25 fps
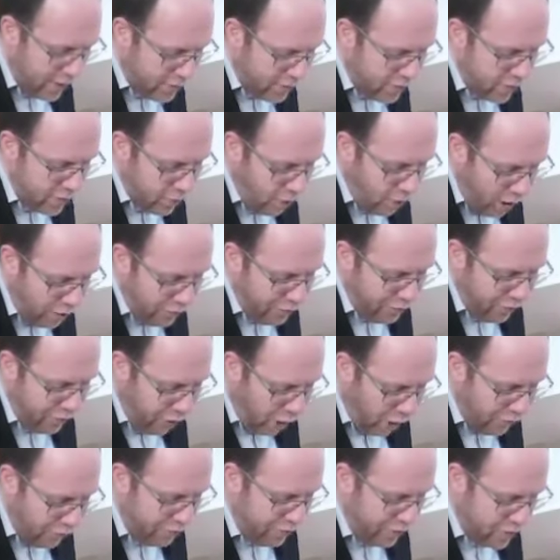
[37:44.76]
question is
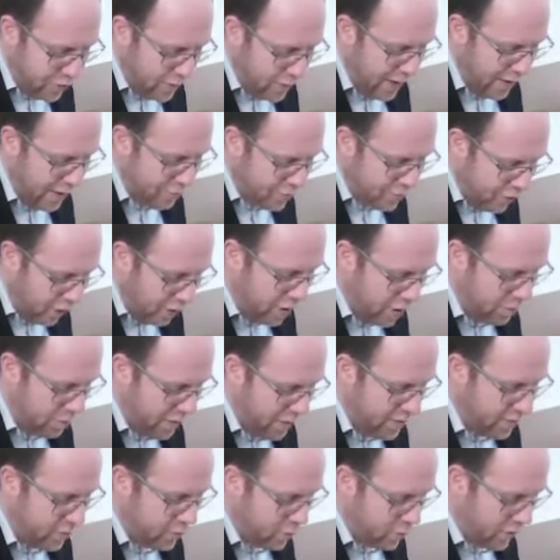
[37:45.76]
often you have
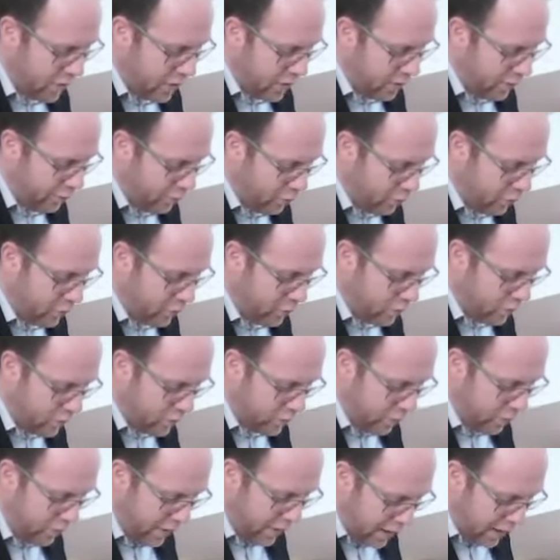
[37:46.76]
solid pieces within the food,
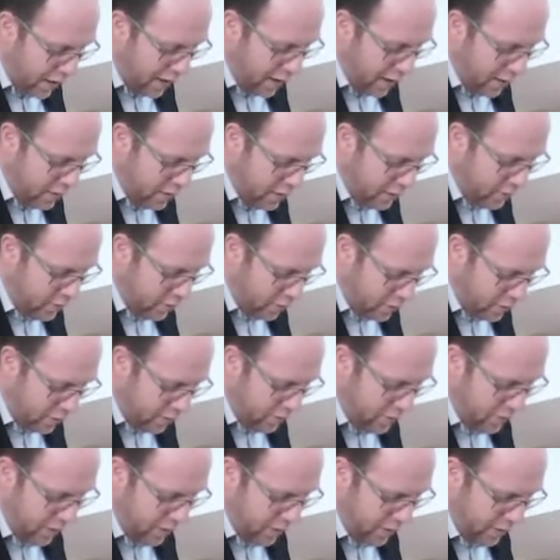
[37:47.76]
so then that's going
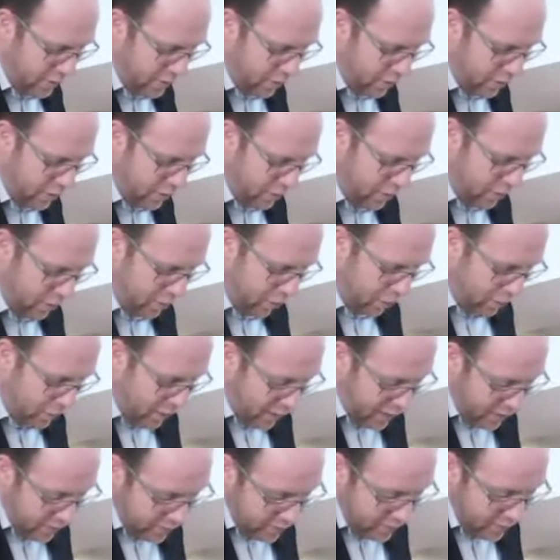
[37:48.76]
to be a problem.
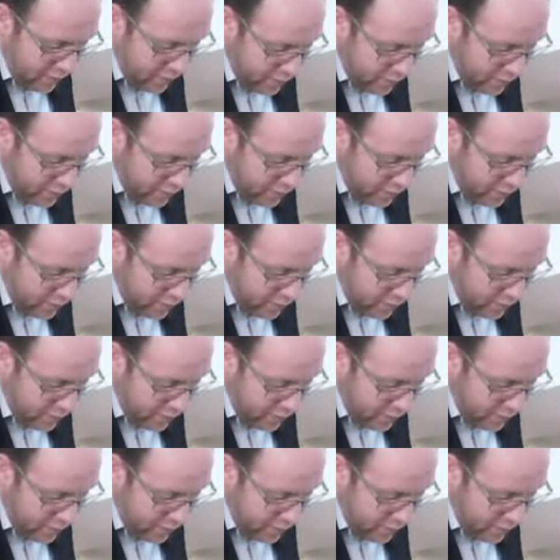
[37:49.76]
But he